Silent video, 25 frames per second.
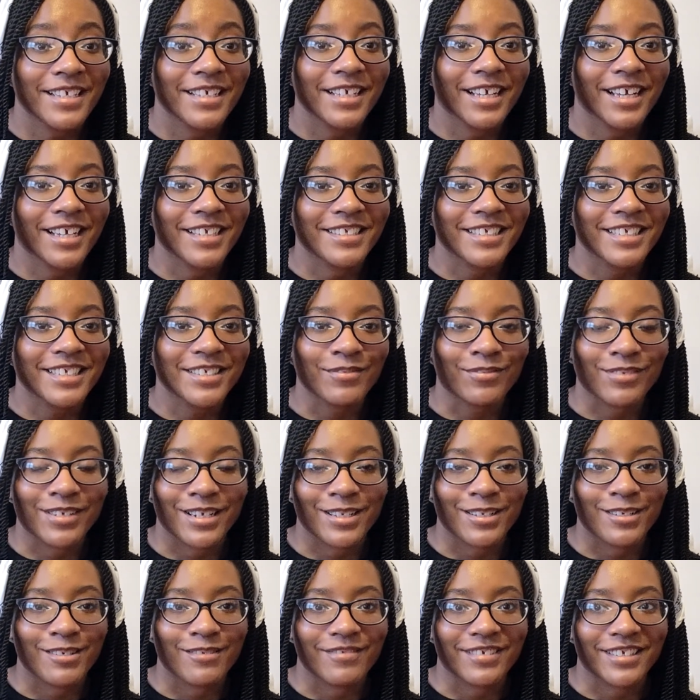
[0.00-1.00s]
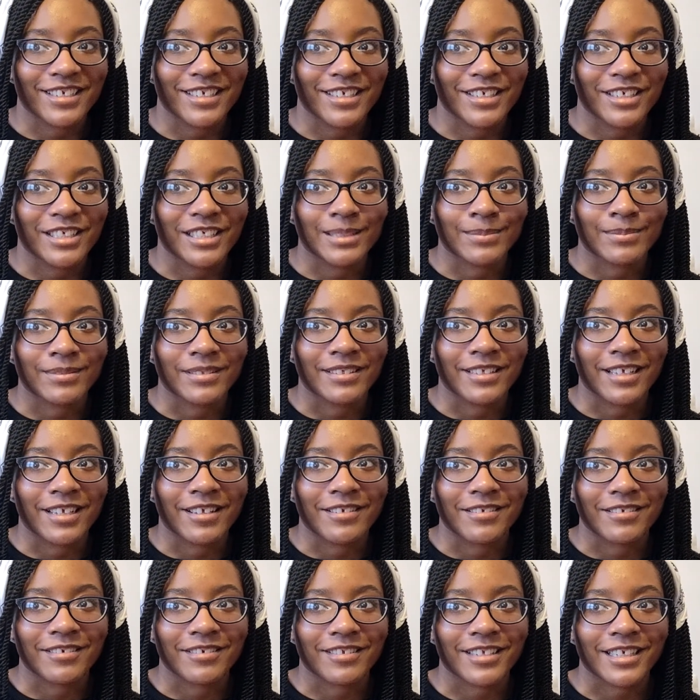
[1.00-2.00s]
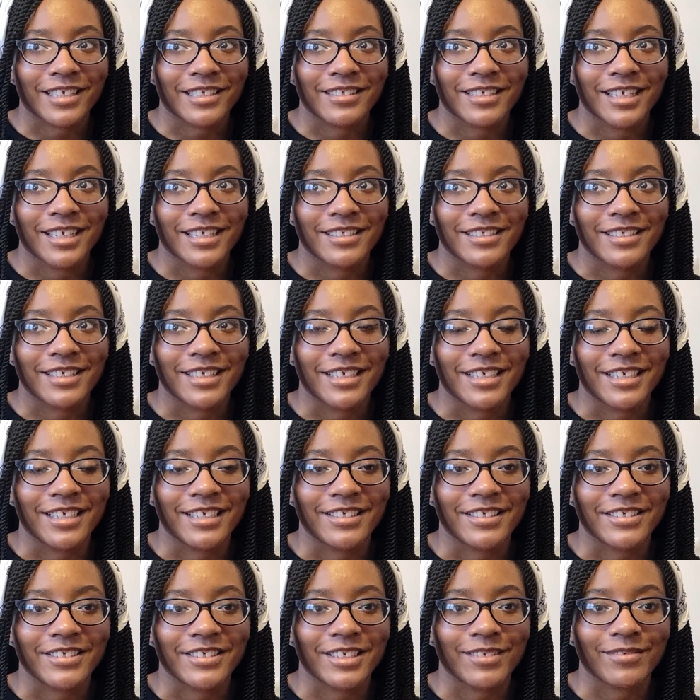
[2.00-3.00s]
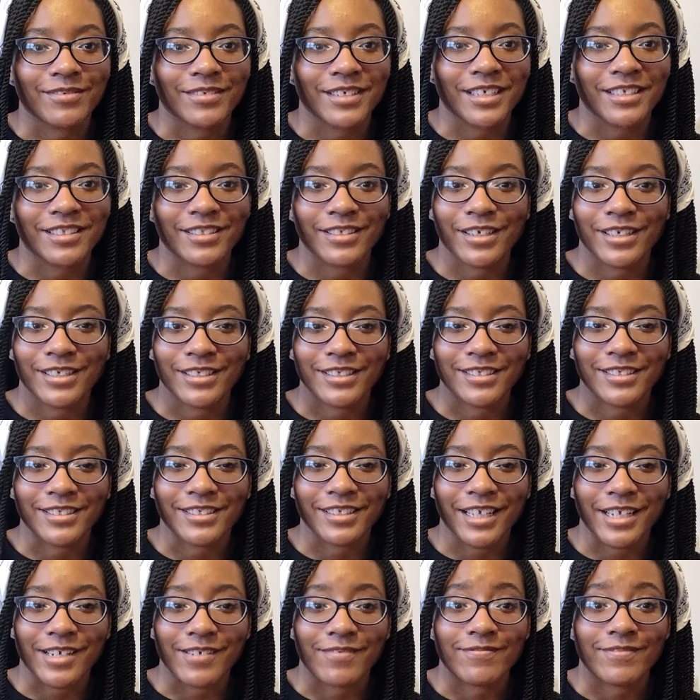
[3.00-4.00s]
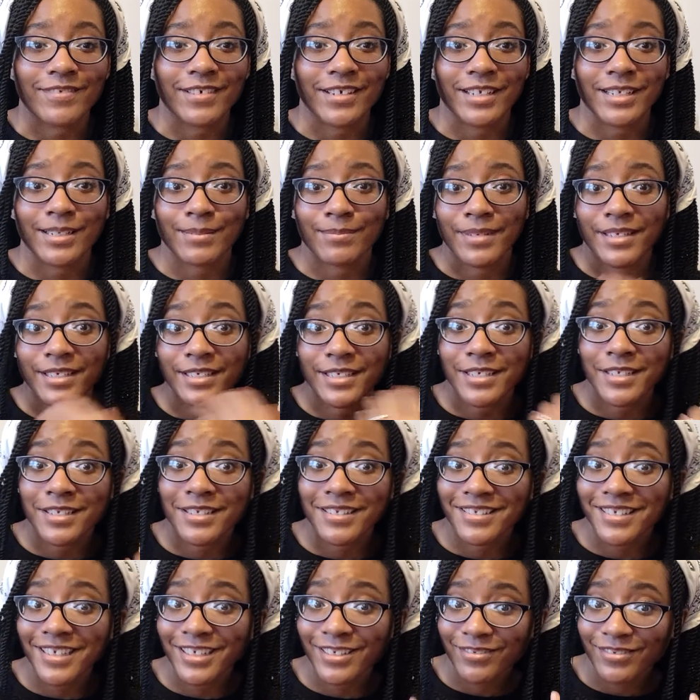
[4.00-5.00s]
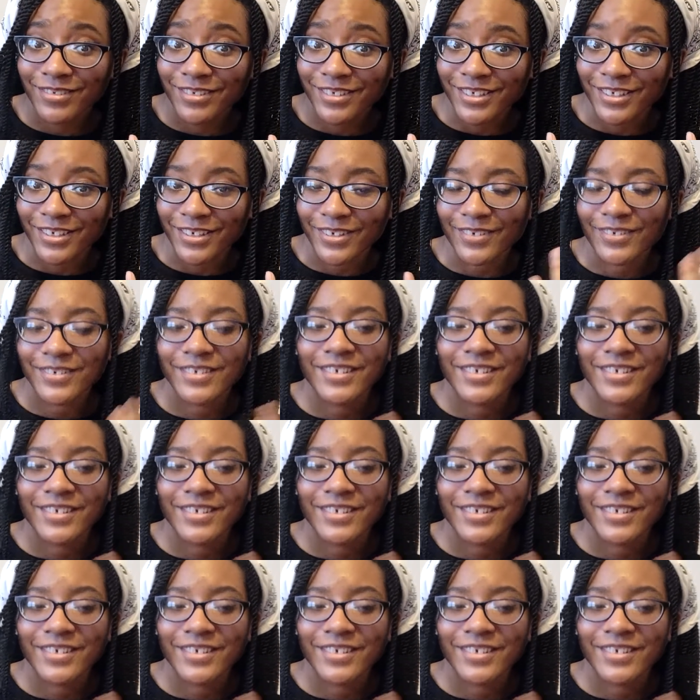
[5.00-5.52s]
I said 22 videos, but now it's only, like, 19, because stuff got lost. Where did my stuff go?